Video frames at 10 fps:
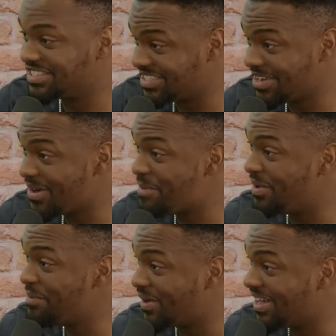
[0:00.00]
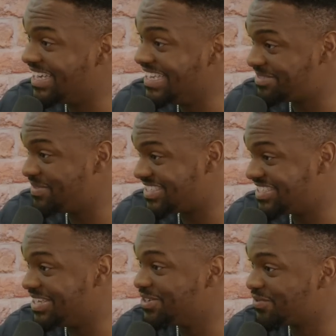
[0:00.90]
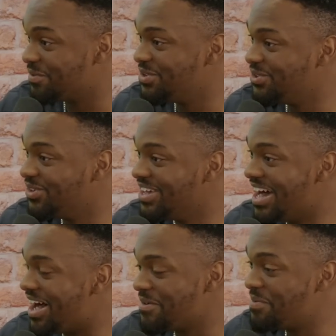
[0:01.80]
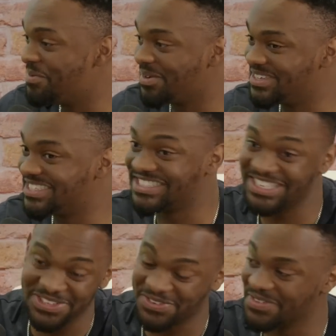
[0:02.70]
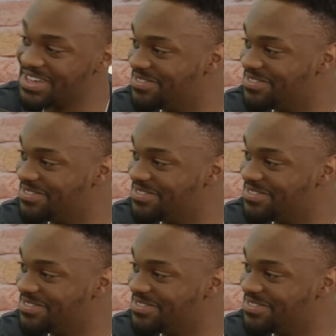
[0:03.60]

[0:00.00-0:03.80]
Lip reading: it's the same way he's missing sitters from you, other people are missing sitters from